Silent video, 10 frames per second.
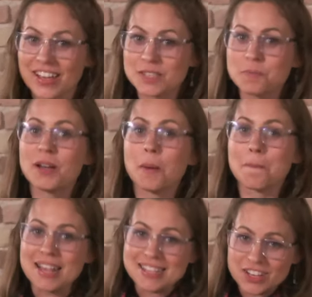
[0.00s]

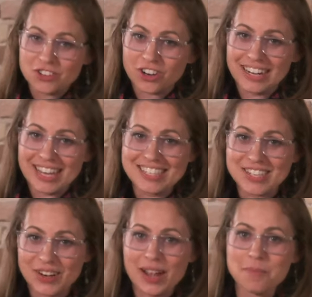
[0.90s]
Facebook Messenger and
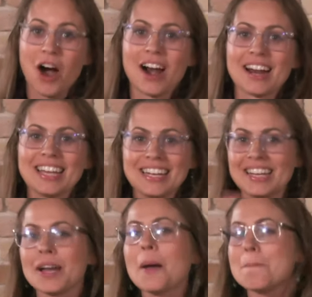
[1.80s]
Instagram are getting